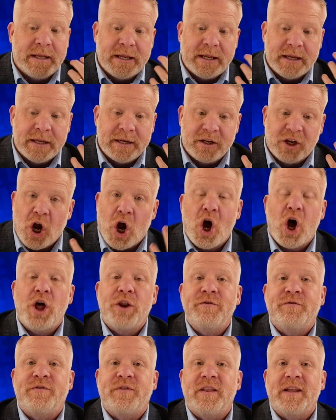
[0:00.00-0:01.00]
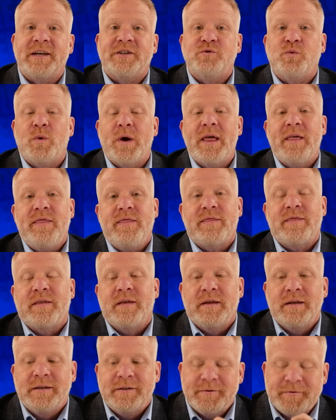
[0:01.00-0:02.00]
in conflict with
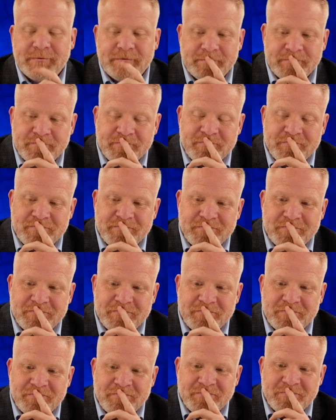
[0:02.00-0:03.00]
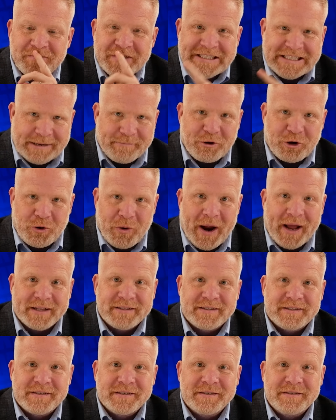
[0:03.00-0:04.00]

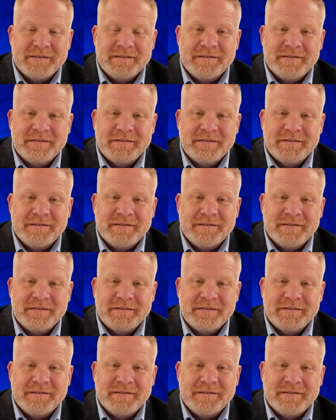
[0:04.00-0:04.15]
Democrats.